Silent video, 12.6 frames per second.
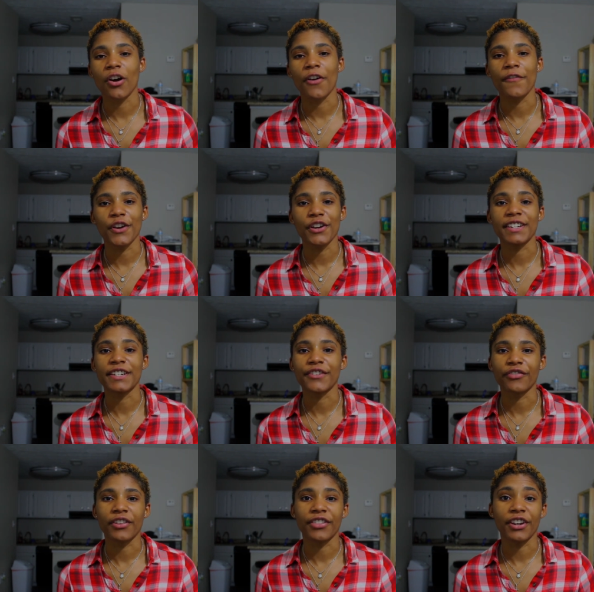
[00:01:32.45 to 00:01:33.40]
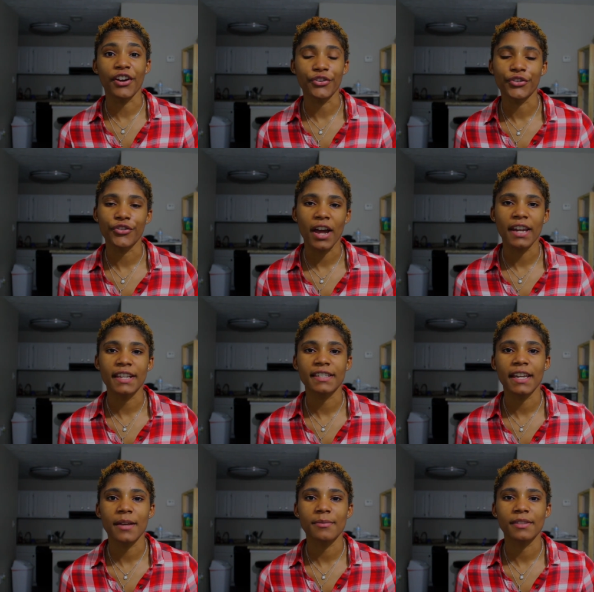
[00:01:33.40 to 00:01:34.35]
are very different than undergrad
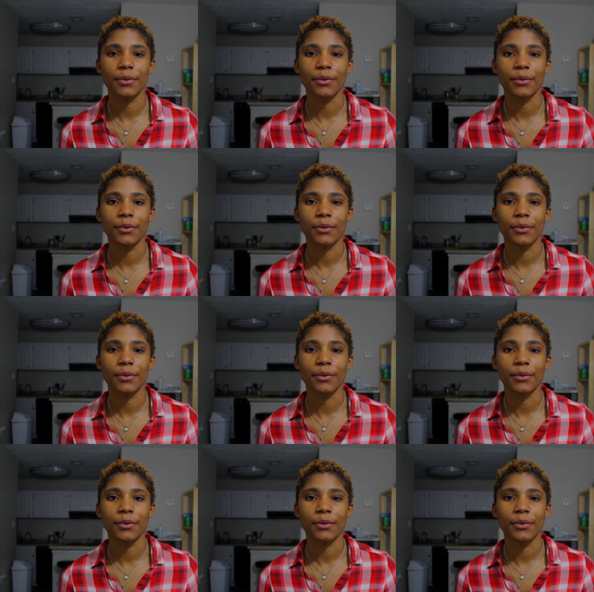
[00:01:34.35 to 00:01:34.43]
exams.